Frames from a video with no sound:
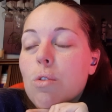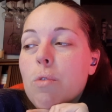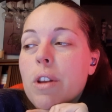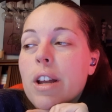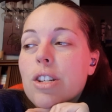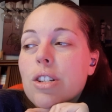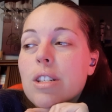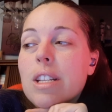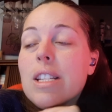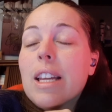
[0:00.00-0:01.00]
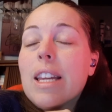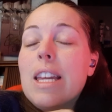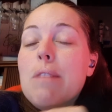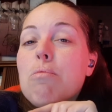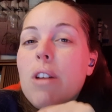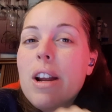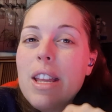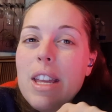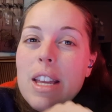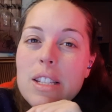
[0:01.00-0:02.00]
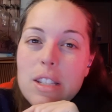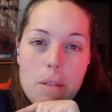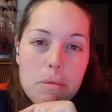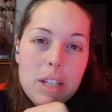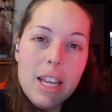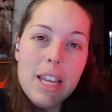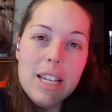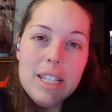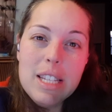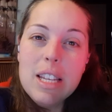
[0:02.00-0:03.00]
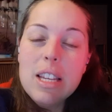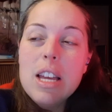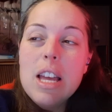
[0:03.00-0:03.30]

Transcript: when I just need to keep writing and stop second guessing